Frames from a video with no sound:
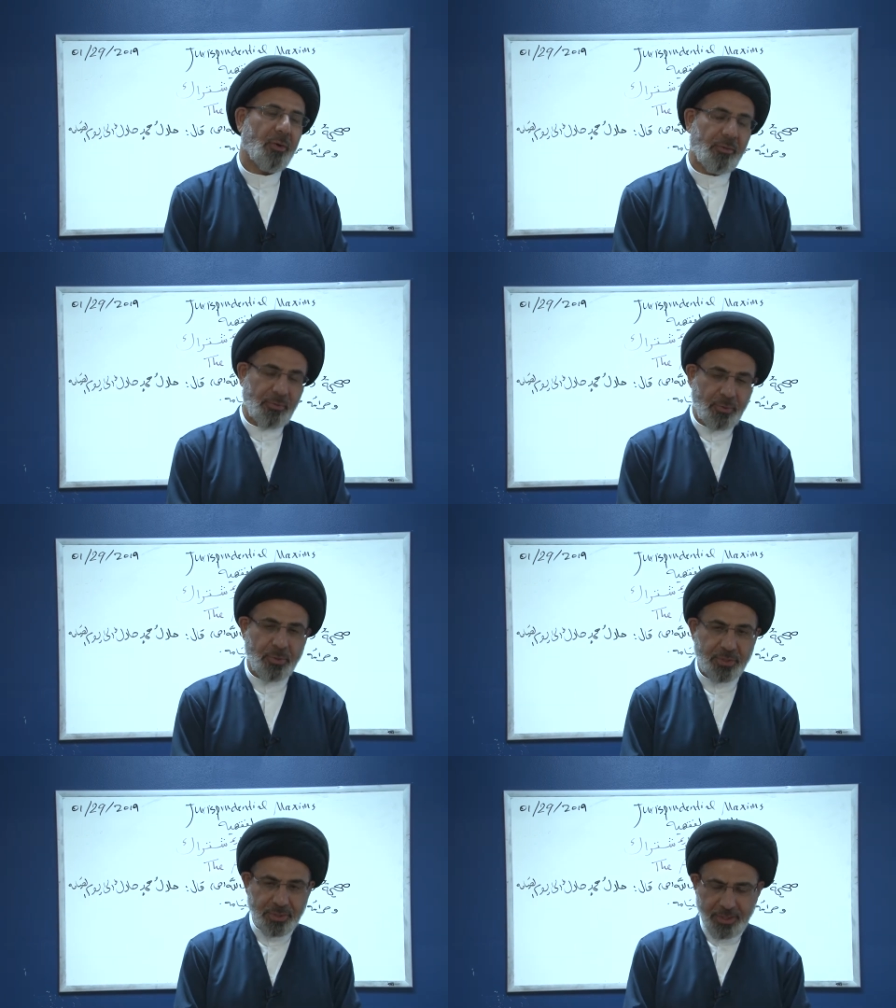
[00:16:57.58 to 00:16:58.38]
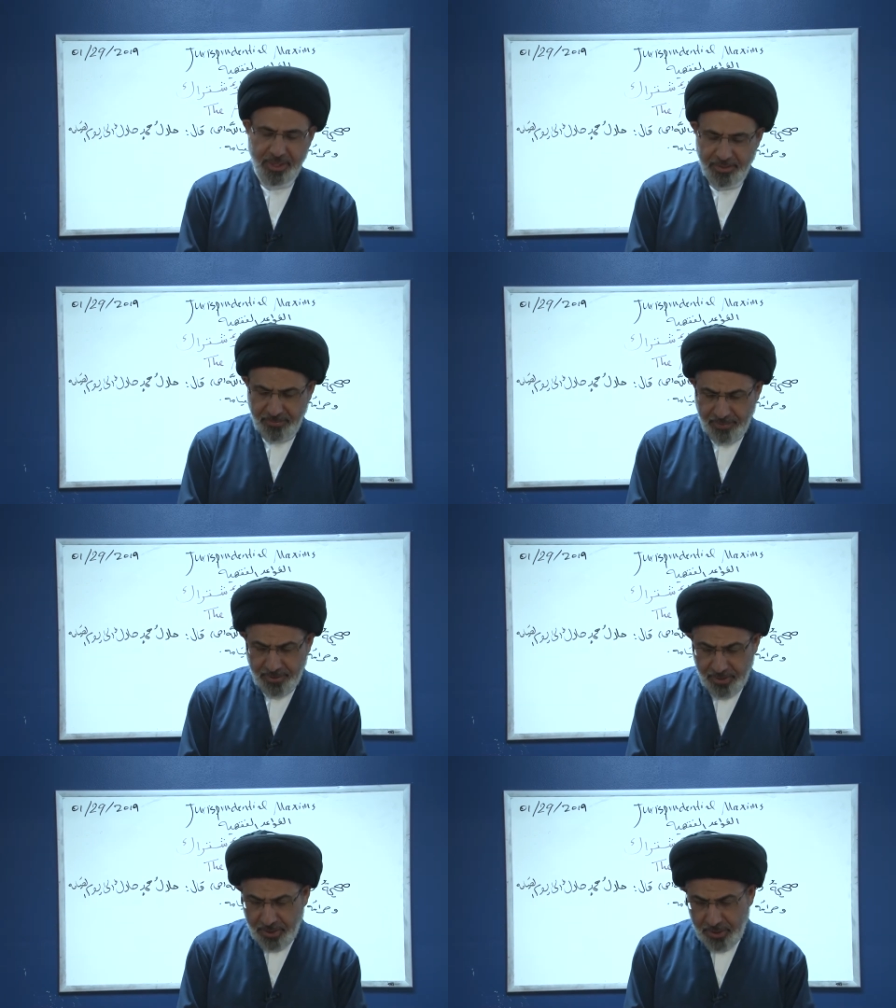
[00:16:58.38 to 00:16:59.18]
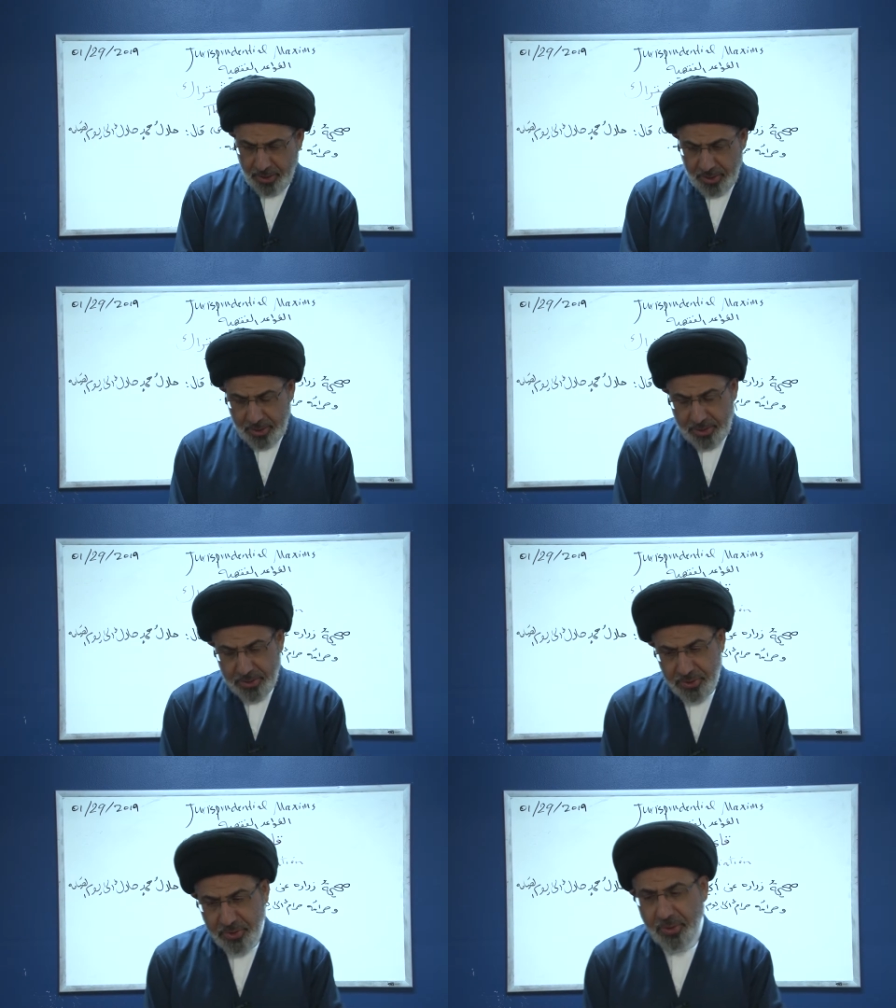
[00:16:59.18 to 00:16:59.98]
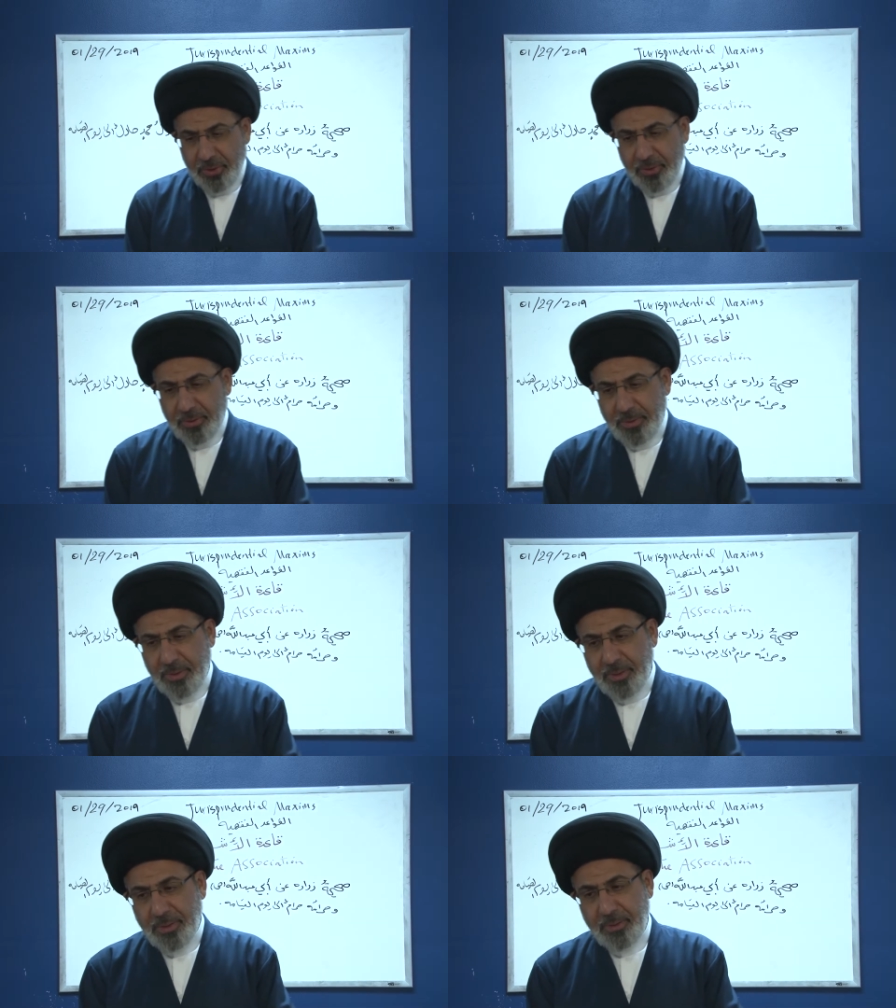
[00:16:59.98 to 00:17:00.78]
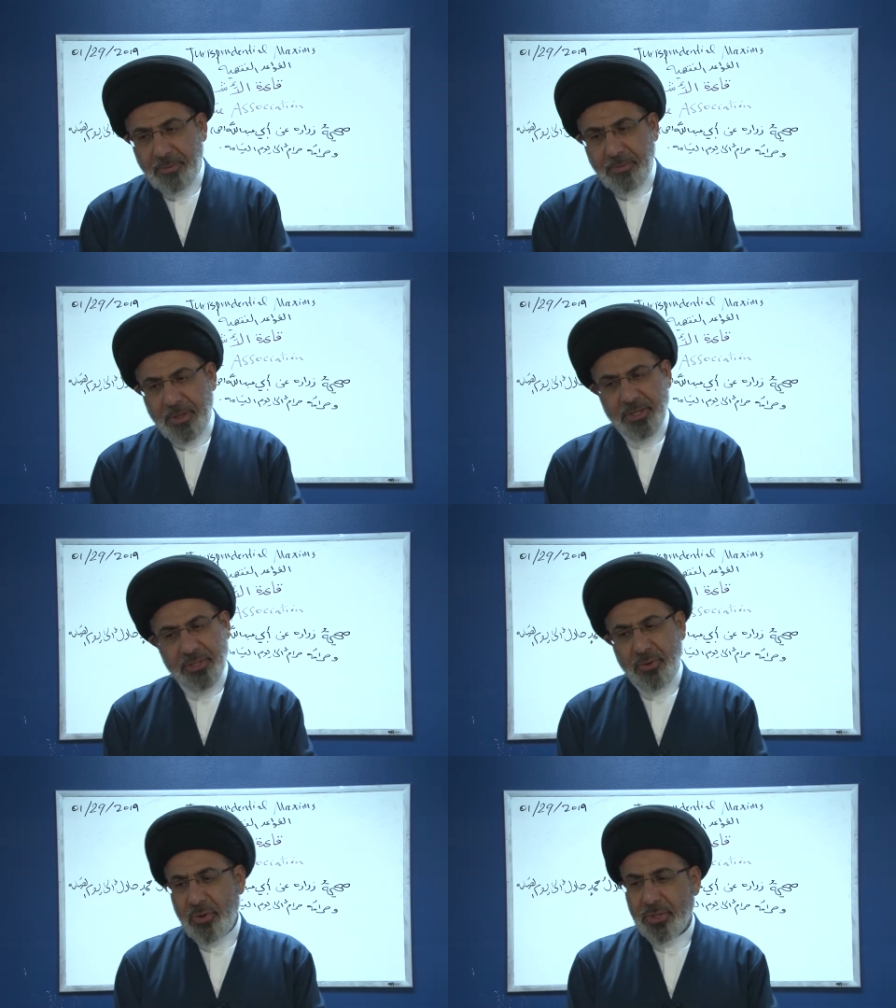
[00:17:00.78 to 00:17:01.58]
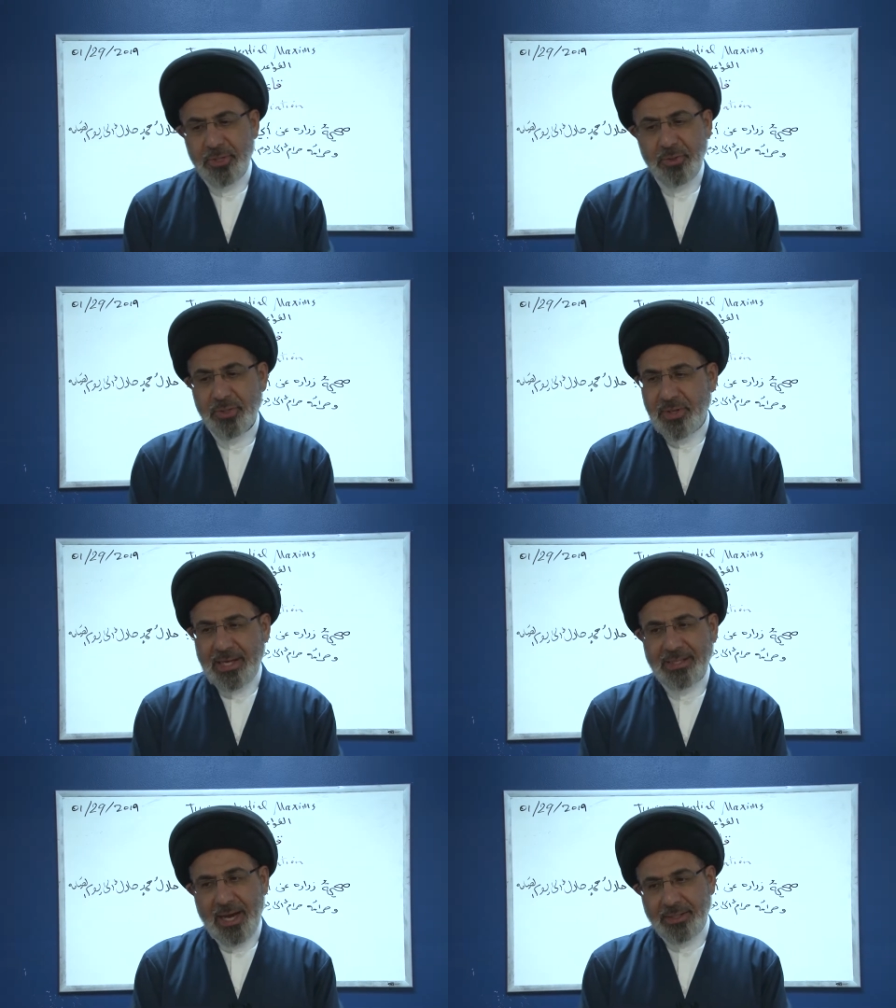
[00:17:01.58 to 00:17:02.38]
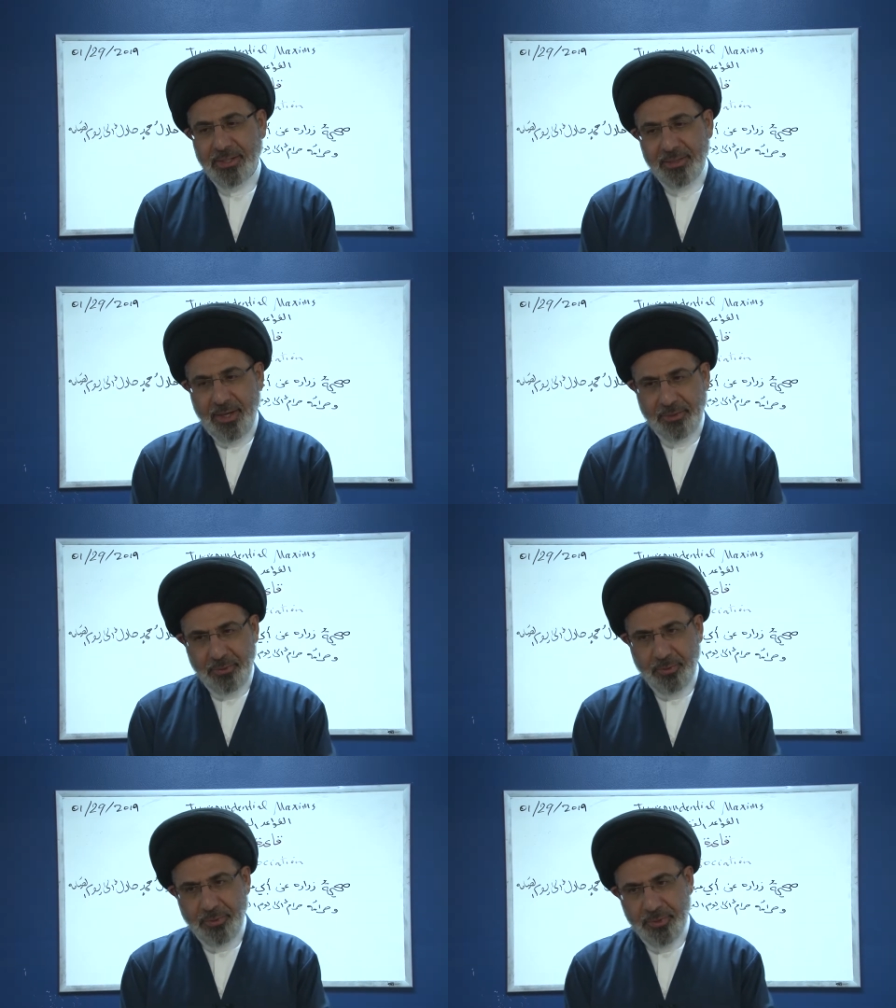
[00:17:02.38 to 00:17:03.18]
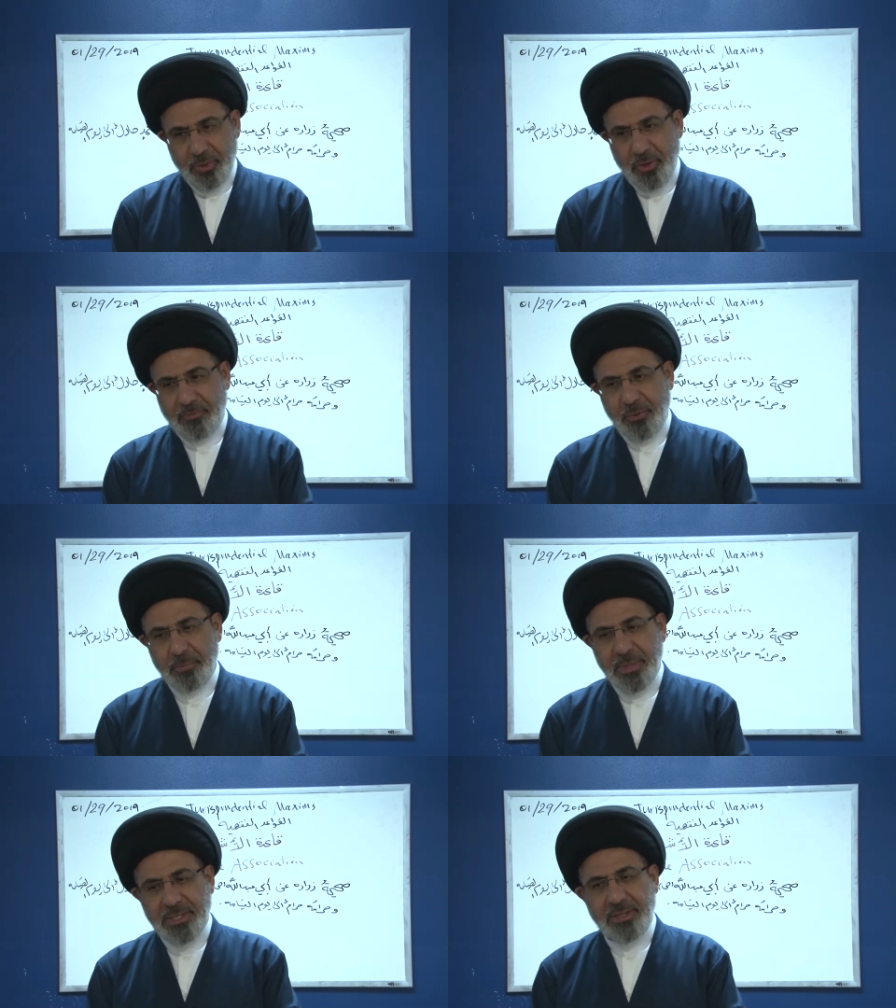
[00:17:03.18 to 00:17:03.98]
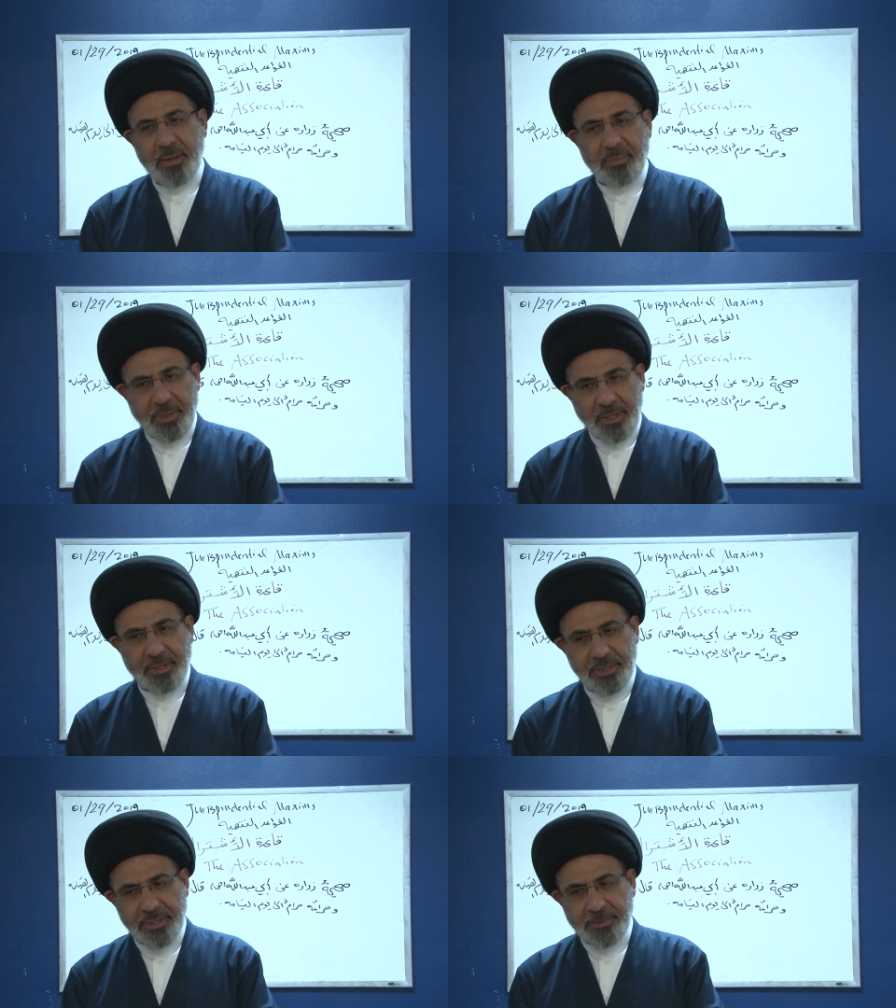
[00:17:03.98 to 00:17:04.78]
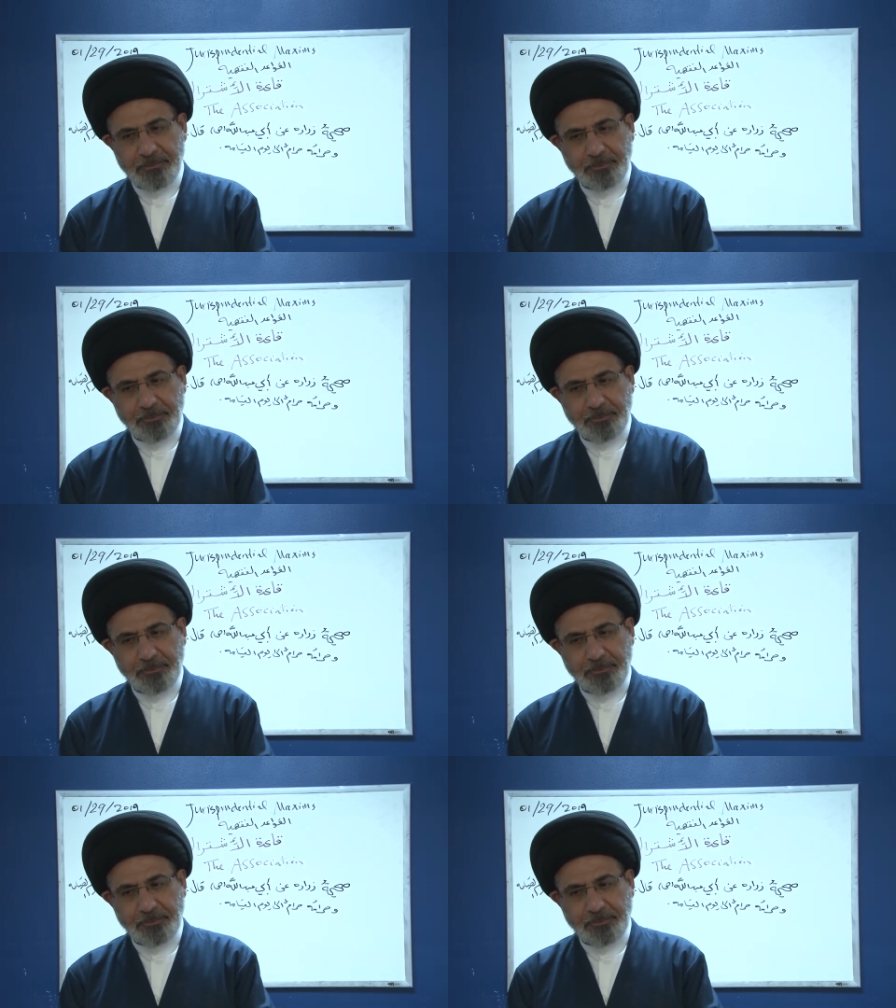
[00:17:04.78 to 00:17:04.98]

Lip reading: Of course, yeah. So there is no excuse that I did not know. So if you miss the prayers,